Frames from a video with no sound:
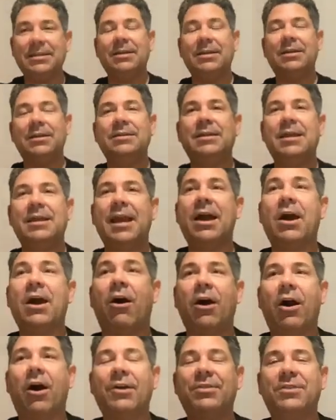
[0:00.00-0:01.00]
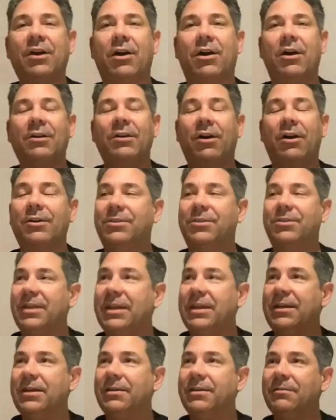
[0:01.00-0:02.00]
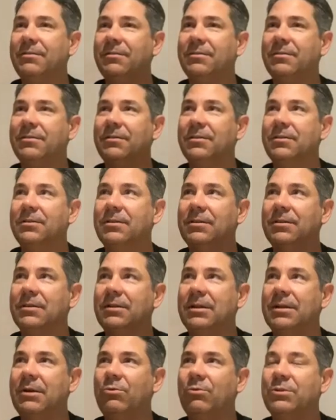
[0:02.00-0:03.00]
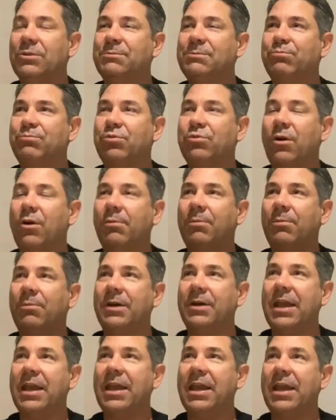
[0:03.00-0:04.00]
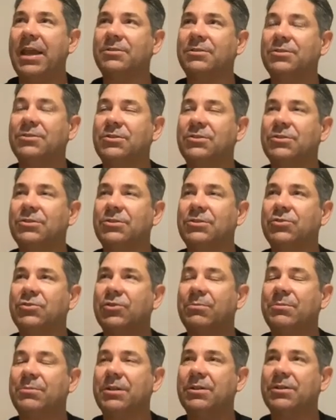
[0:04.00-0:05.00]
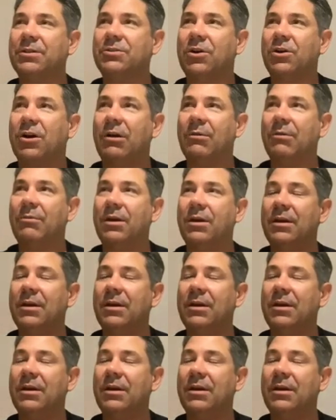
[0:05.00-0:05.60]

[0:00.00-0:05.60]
Yeah, I think it was probably outstripped at the time,